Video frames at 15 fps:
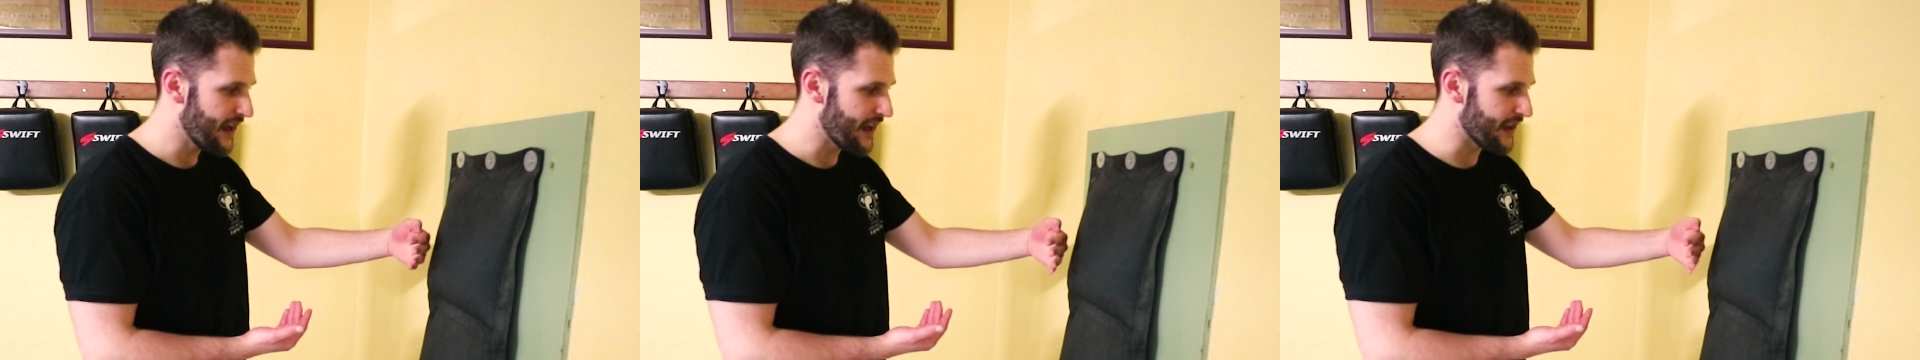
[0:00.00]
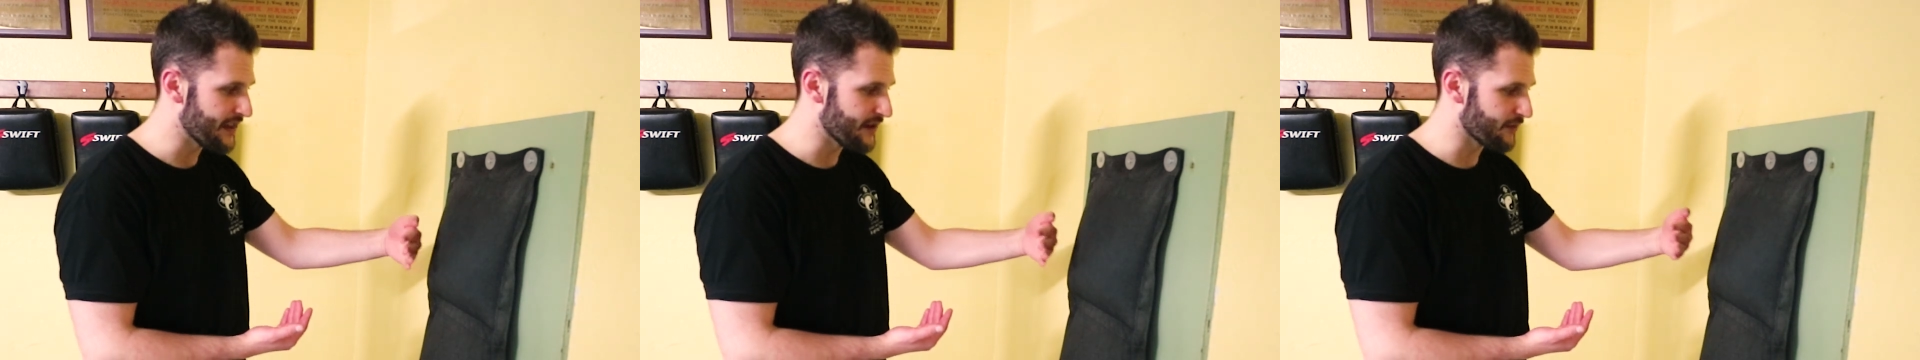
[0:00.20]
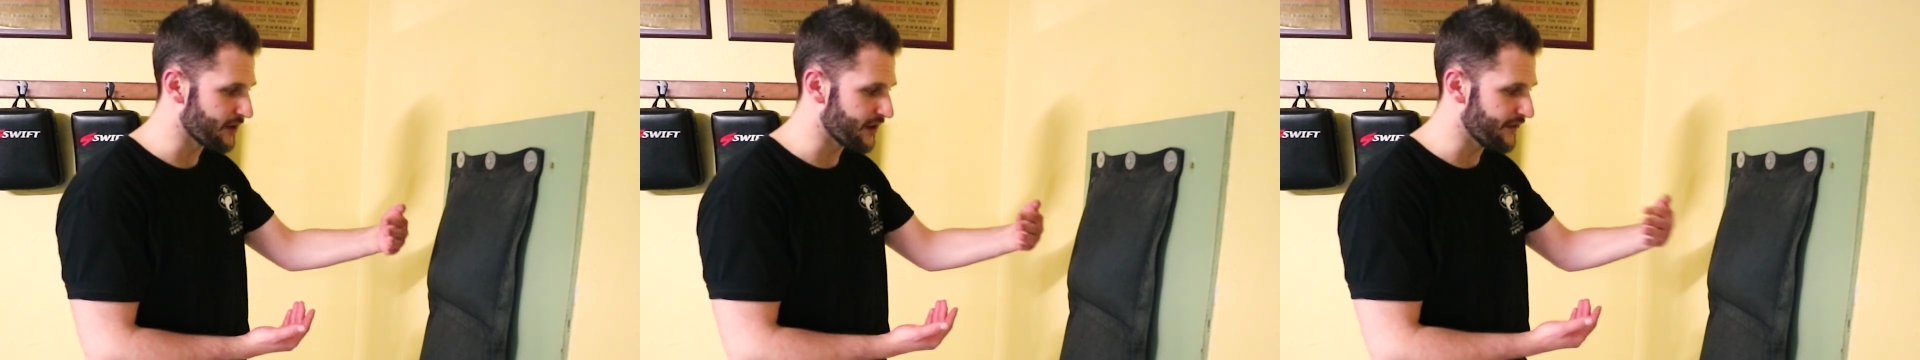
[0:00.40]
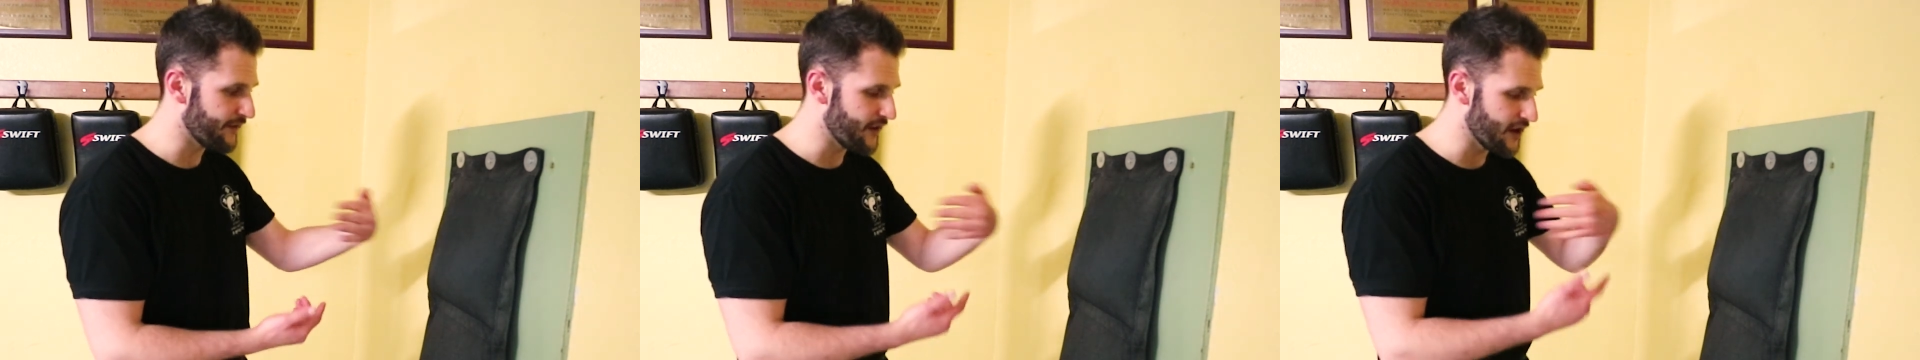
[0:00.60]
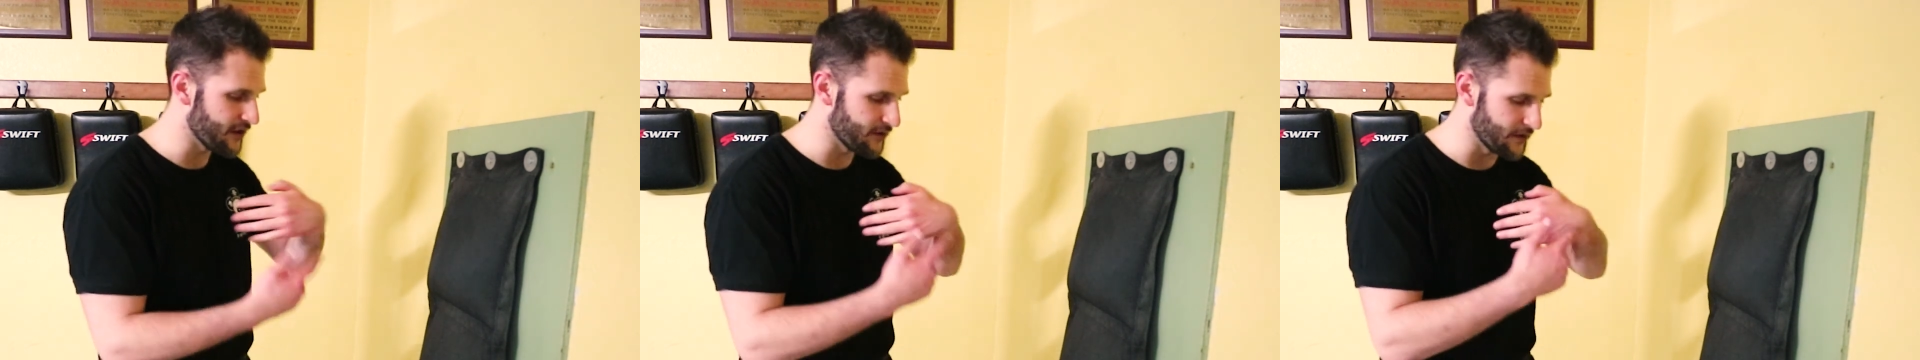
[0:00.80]
and then we're gonna
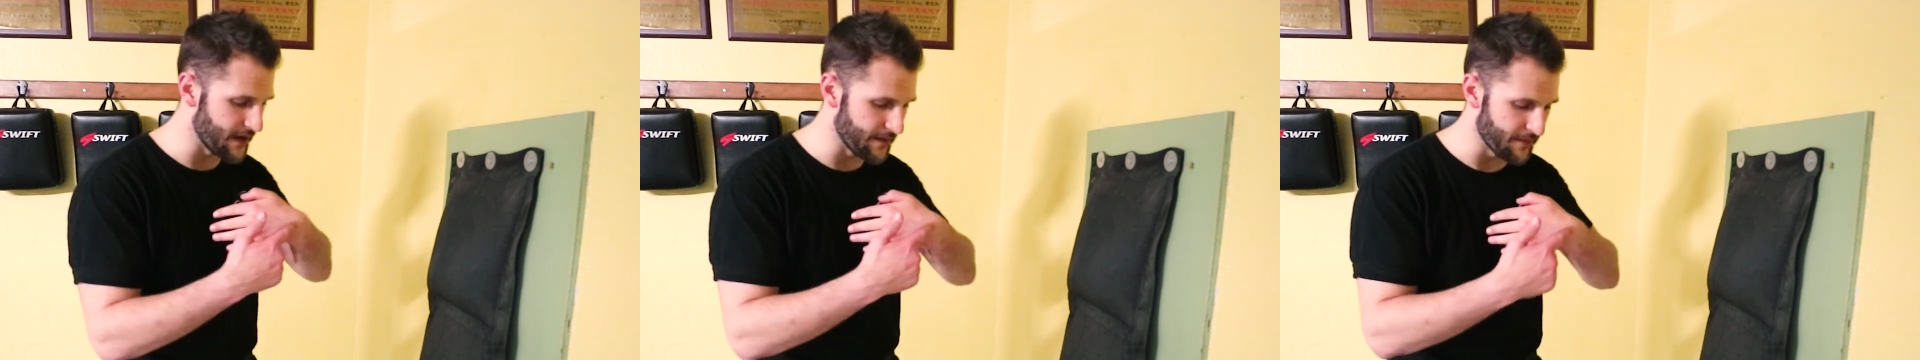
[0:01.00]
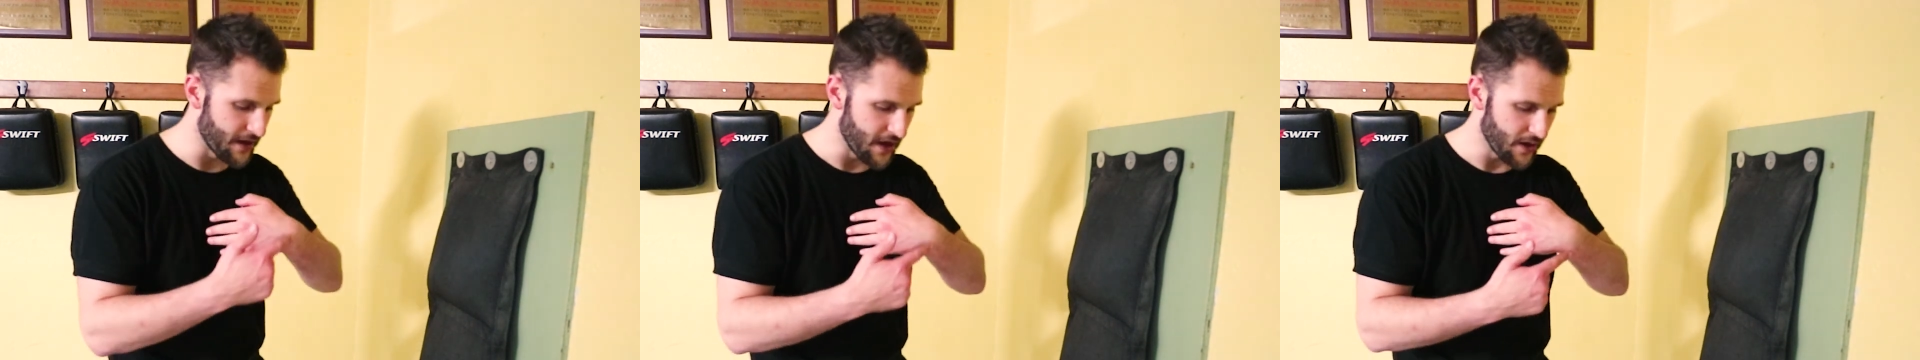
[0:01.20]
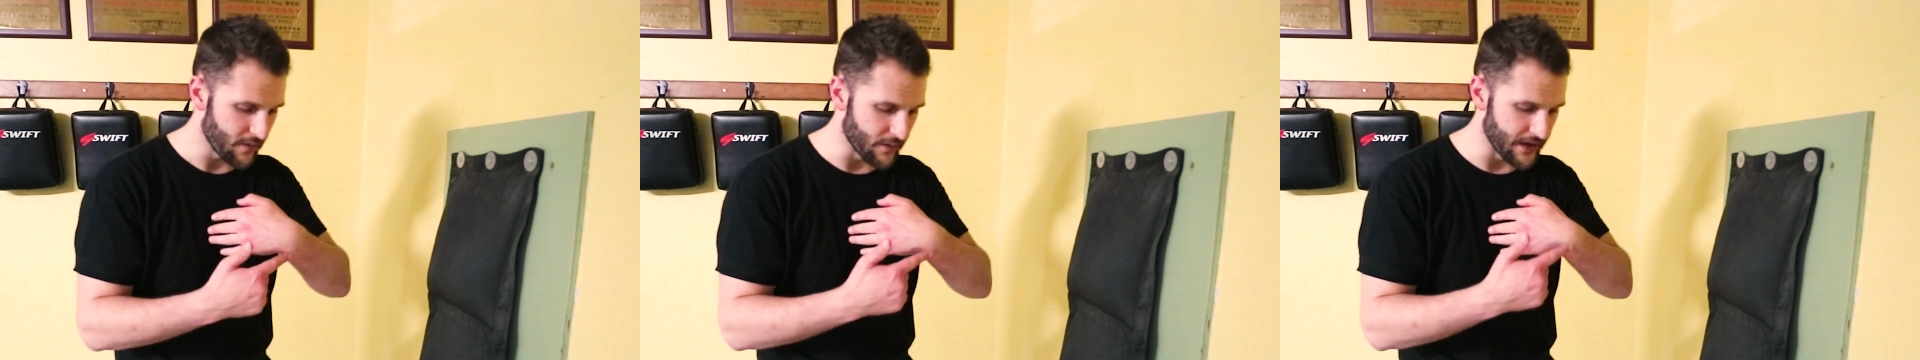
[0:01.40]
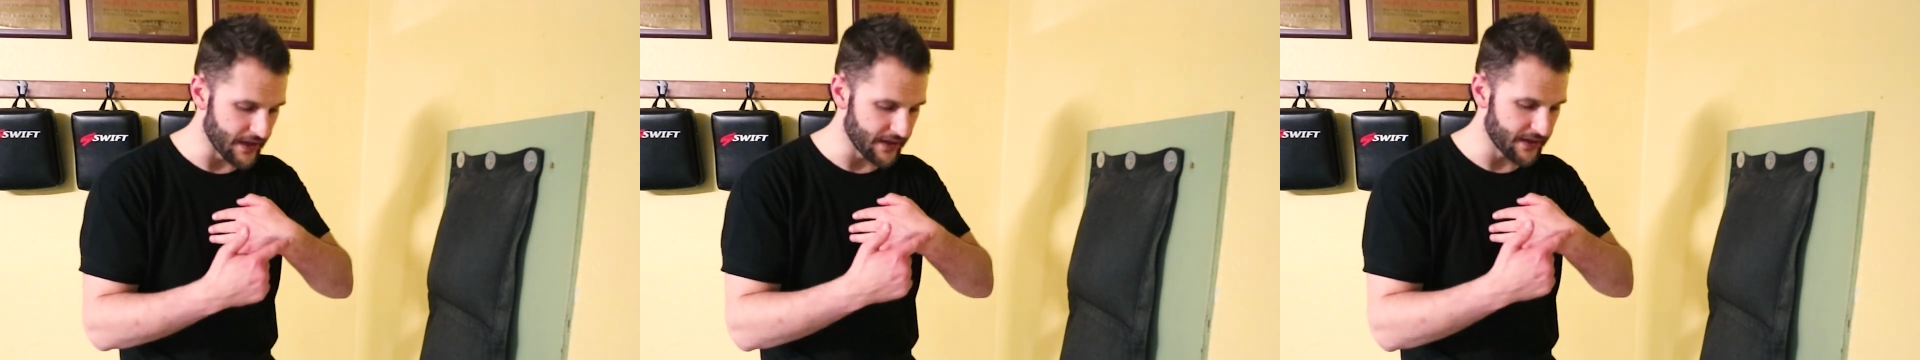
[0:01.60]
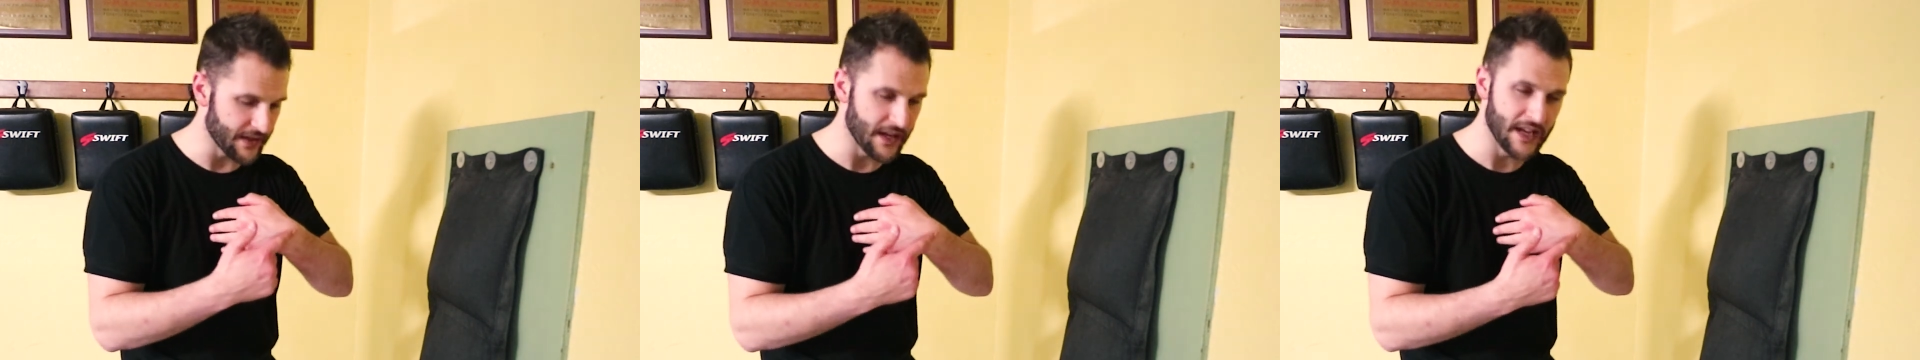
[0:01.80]
follow up
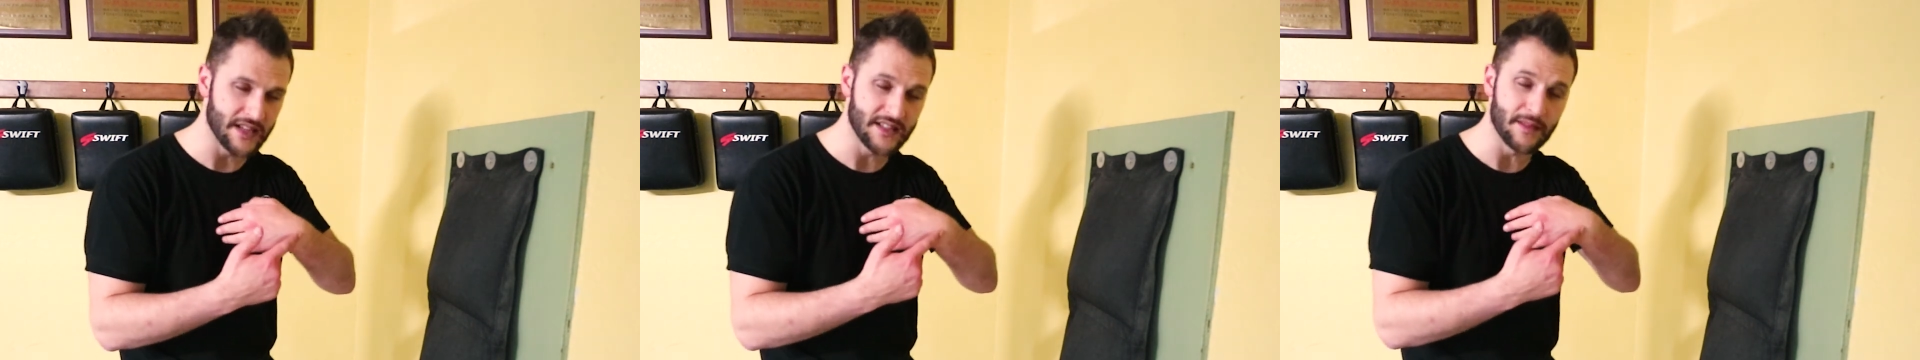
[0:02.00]
with uh,